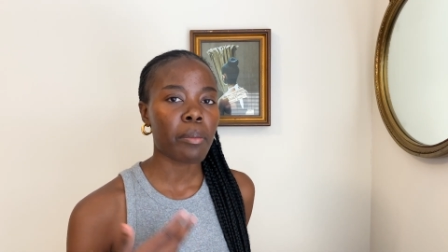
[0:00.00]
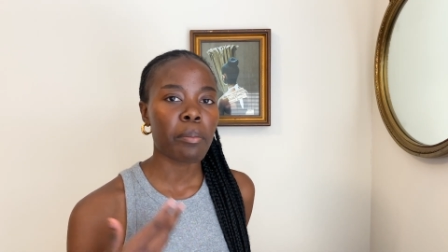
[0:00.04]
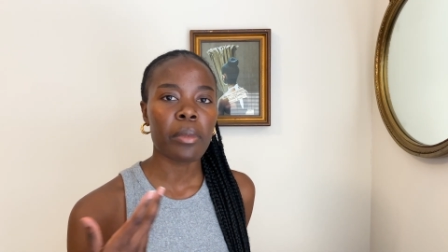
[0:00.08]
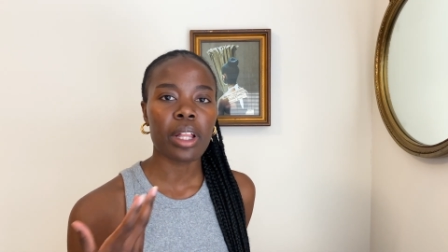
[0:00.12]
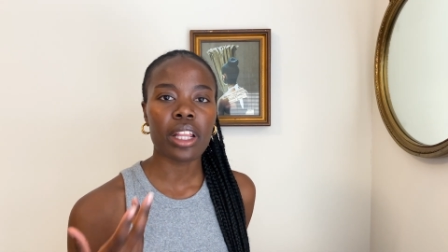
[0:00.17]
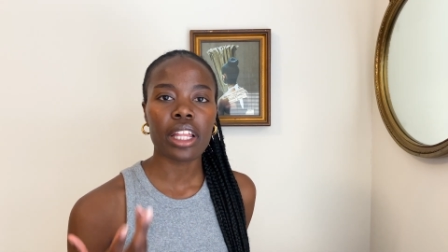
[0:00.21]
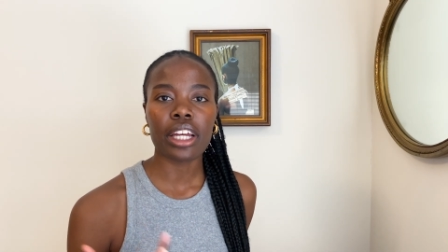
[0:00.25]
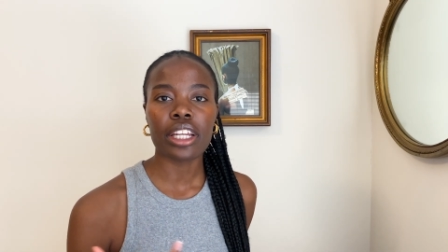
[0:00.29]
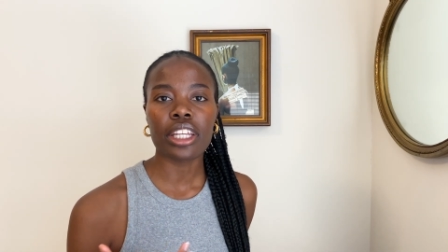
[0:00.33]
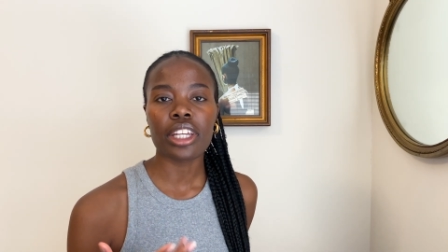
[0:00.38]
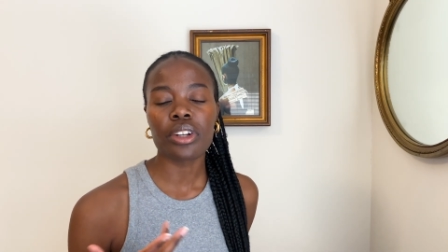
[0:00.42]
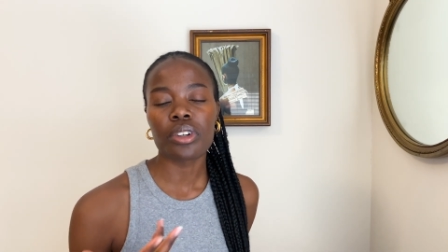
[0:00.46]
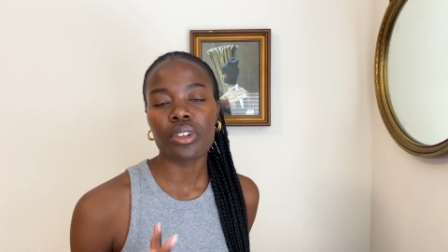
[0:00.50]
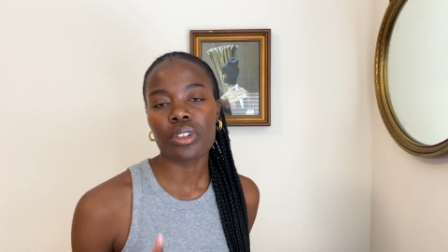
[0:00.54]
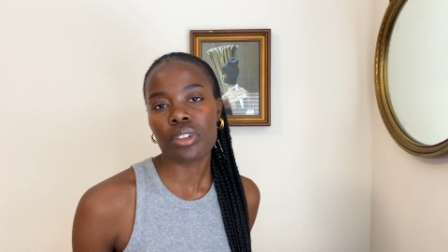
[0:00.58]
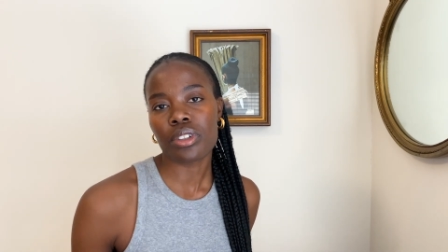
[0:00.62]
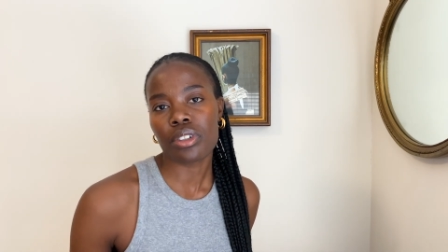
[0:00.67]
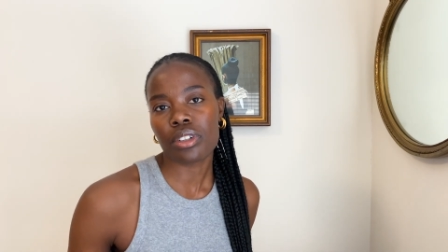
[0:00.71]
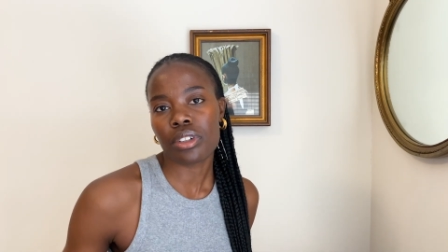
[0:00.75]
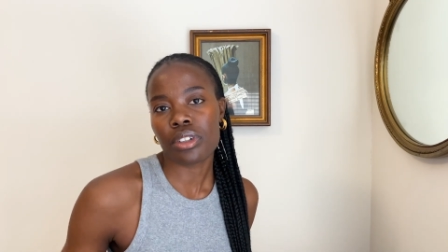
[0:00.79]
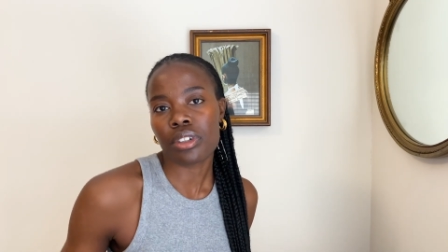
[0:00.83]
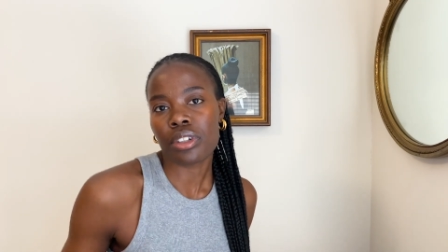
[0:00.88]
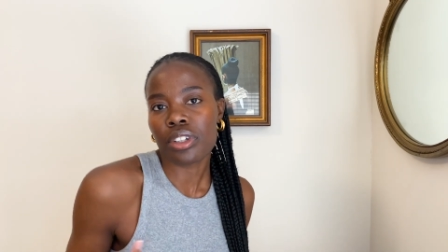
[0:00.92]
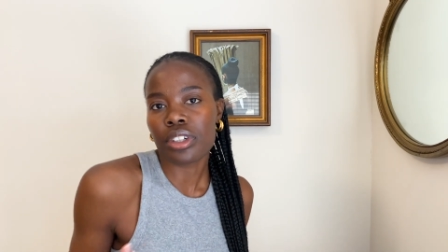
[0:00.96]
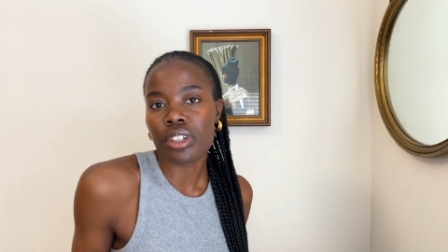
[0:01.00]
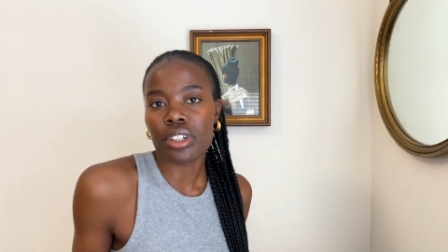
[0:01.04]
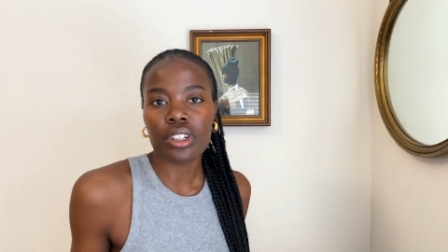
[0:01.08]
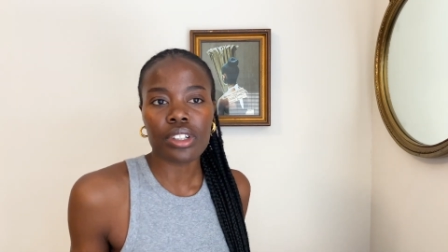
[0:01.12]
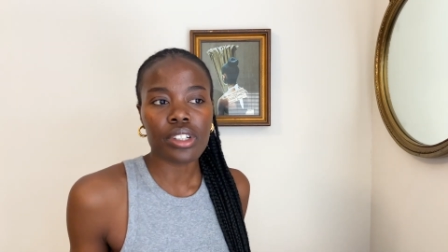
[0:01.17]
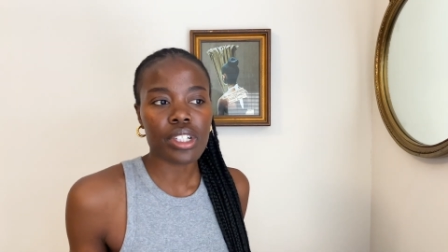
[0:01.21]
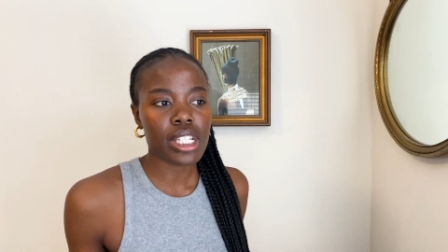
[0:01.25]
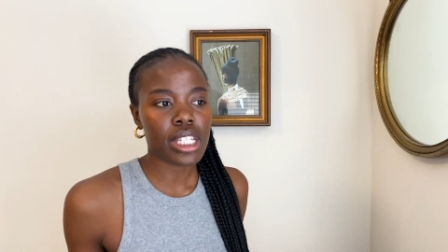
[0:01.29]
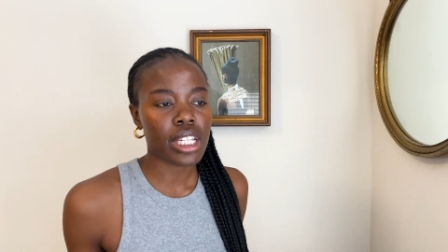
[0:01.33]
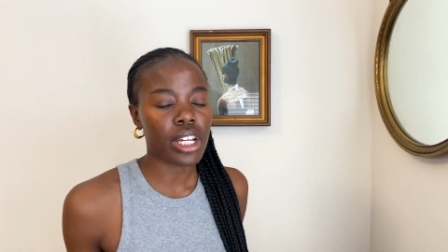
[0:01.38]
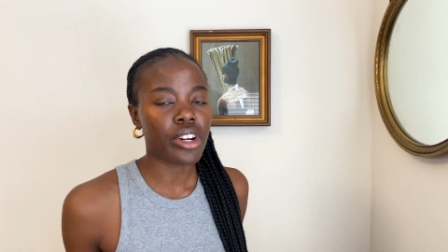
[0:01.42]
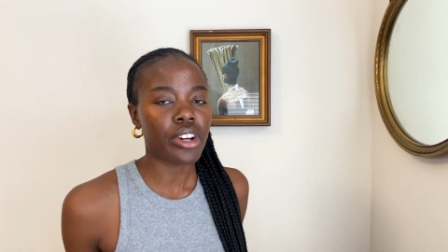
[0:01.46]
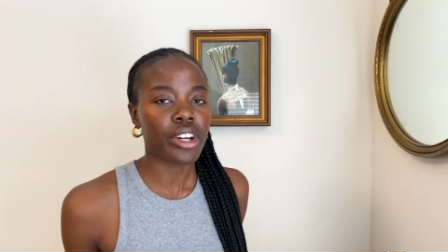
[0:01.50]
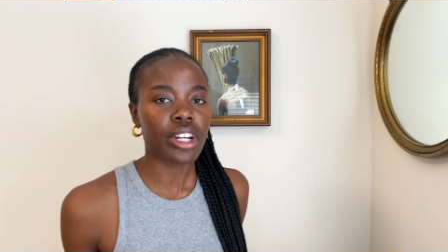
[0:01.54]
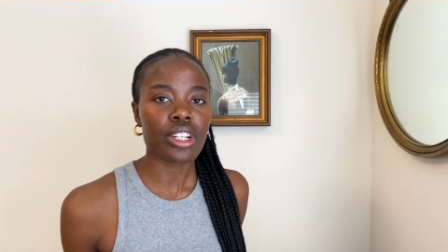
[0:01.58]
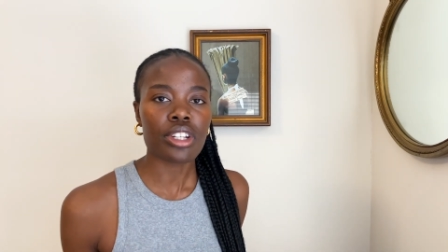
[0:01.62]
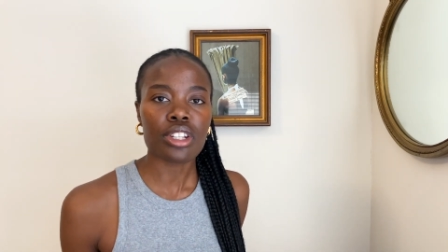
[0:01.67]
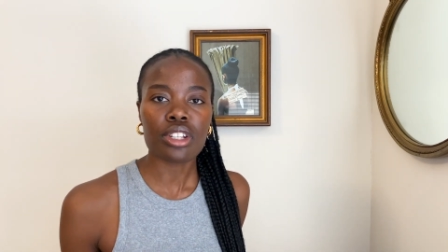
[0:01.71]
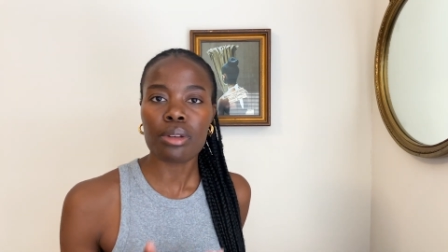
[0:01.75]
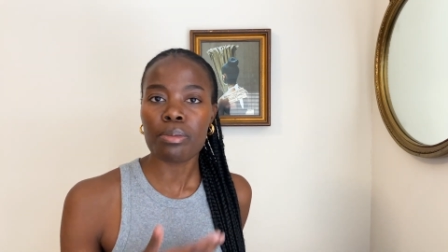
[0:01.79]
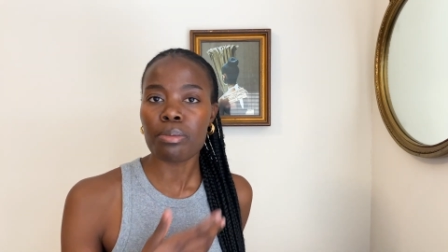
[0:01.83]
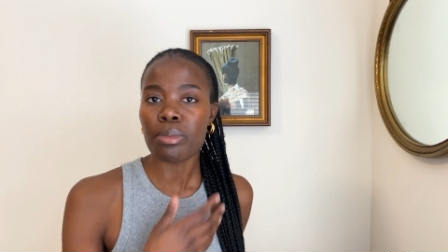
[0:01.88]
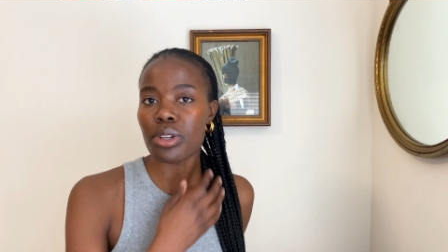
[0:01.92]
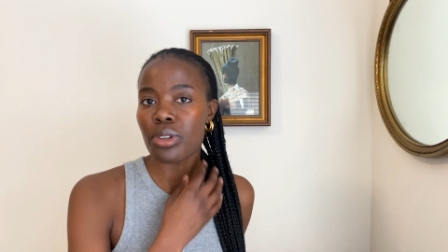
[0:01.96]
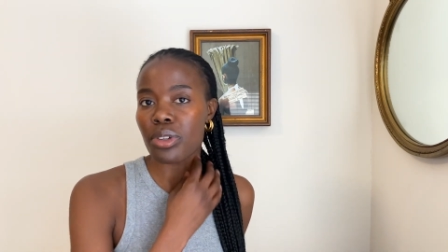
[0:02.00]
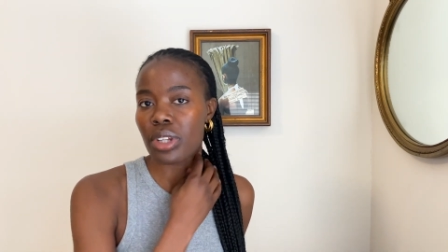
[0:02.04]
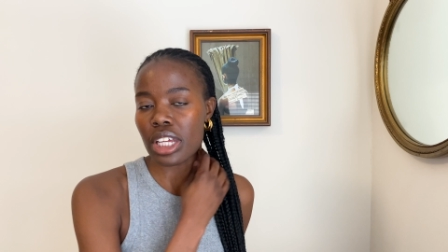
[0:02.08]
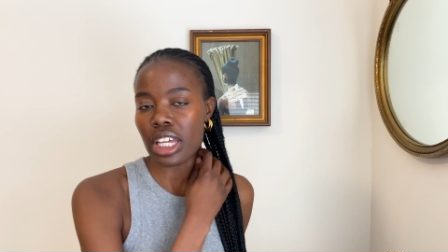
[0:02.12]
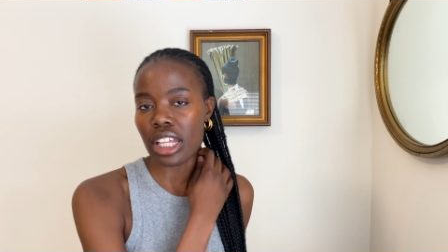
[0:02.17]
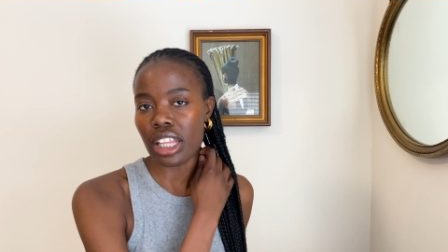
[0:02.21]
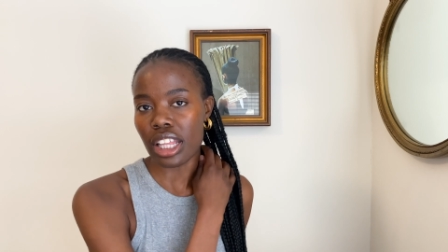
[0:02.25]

millennial girls that are into beauty,